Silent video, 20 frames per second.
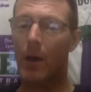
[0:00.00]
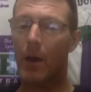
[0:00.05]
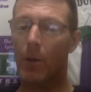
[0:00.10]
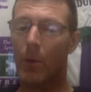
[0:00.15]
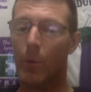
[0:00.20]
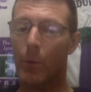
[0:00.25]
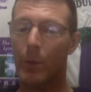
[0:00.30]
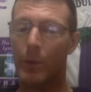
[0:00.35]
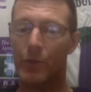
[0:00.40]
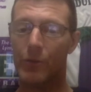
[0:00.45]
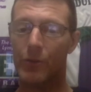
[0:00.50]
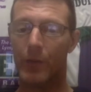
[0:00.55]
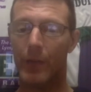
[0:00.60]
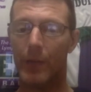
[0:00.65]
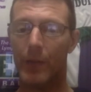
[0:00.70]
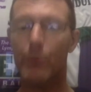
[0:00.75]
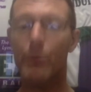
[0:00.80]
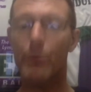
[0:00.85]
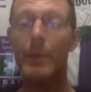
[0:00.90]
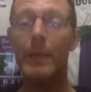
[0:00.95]
which
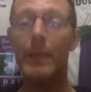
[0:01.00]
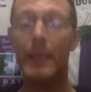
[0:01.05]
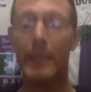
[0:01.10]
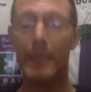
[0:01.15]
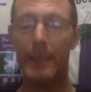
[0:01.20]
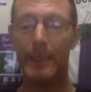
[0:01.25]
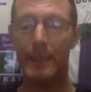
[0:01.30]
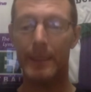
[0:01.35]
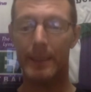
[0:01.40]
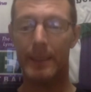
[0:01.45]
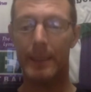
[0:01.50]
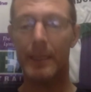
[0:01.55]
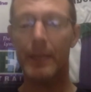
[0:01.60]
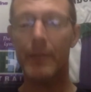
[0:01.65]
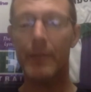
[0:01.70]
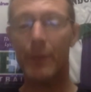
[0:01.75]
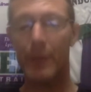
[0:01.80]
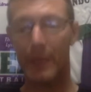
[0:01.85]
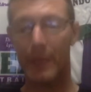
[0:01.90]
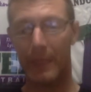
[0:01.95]
really
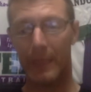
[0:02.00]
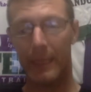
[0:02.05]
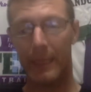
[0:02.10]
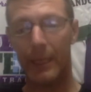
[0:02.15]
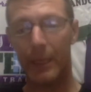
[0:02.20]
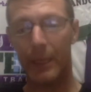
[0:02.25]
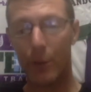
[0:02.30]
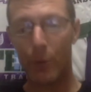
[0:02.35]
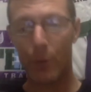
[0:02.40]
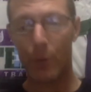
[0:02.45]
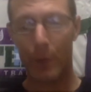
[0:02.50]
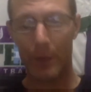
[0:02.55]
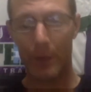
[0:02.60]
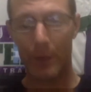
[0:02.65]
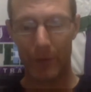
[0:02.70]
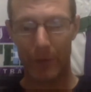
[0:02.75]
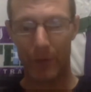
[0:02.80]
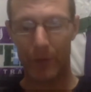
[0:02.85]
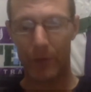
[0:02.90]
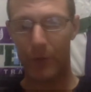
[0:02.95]
significantly
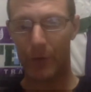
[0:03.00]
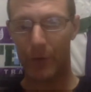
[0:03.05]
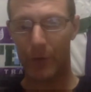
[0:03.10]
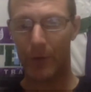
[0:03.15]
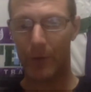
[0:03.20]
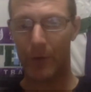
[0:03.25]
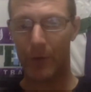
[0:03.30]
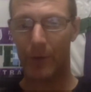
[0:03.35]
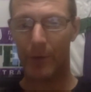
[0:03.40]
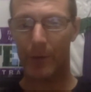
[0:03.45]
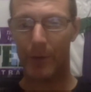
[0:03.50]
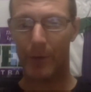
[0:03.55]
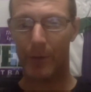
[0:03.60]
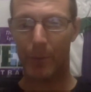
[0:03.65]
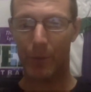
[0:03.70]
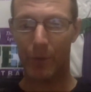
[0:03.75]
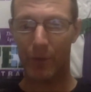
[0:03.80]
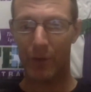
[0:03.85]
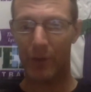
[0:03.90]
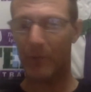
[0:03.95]
increases your
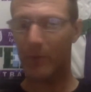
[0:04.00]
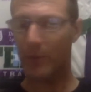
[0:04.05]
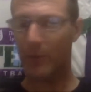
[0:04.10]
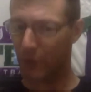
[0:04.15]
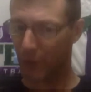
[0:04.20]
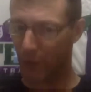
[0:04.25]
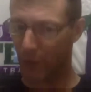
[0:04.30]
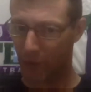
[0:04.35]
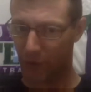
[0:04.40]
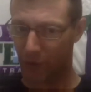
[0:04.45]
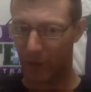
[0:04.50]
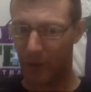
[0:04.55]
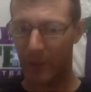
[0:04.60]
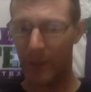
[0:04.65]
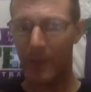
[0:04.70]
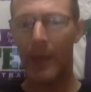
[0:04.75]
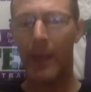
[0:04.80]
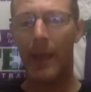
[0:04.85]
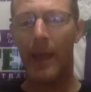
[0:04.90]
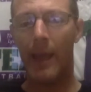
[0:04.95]
perceived exertion.